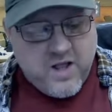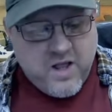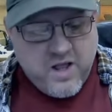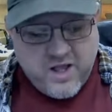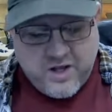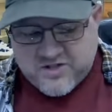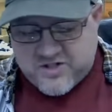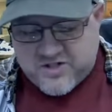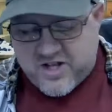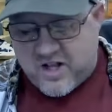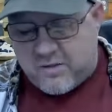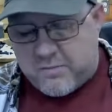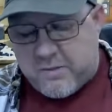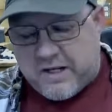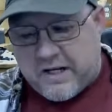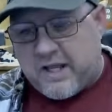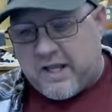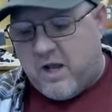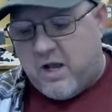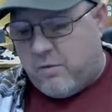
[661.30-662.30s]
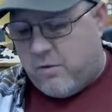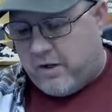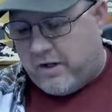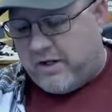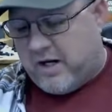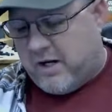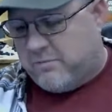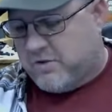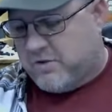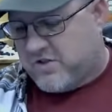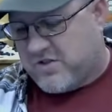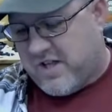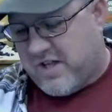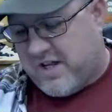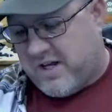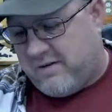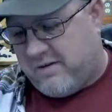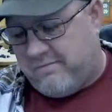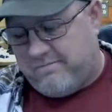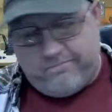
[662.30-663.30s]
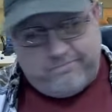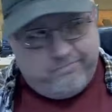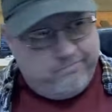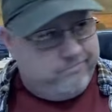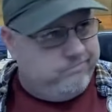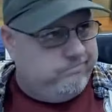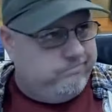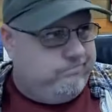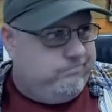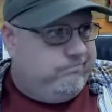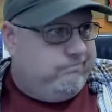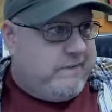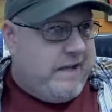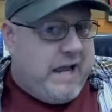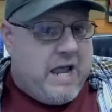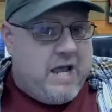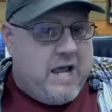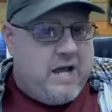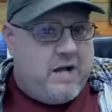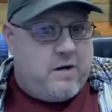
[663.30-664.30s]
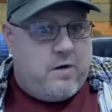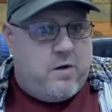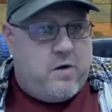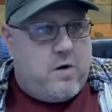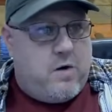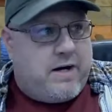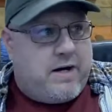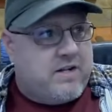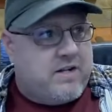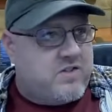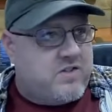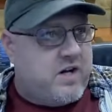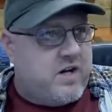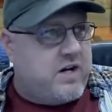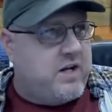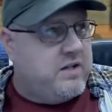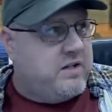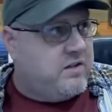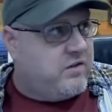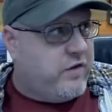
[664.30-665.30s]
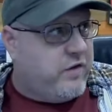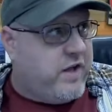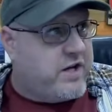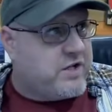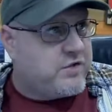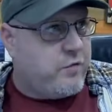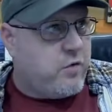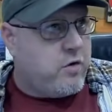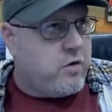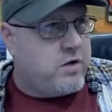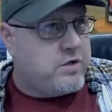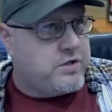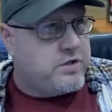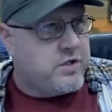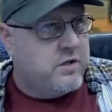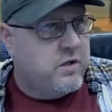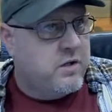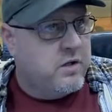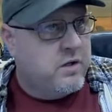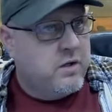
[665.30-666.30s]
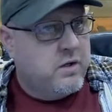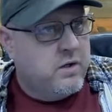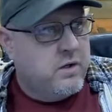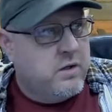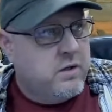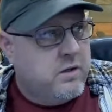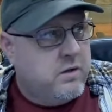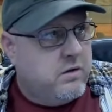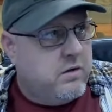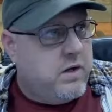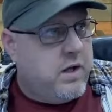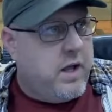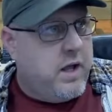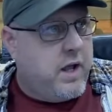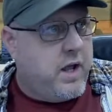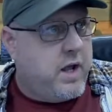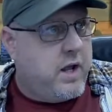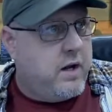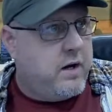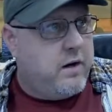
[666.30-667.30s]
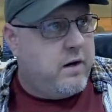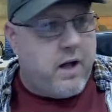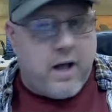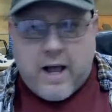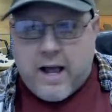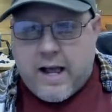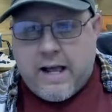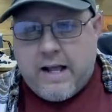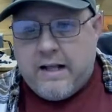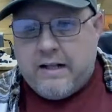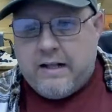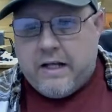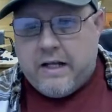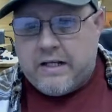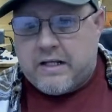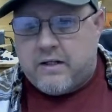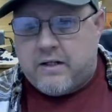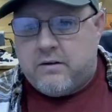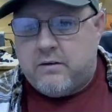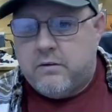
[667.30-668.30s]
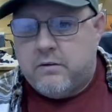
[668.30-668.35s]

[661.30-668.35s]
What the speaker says: was telling me to get one, and I'm just like, I don't know. I got stuck on this Flash Forge, and I like it.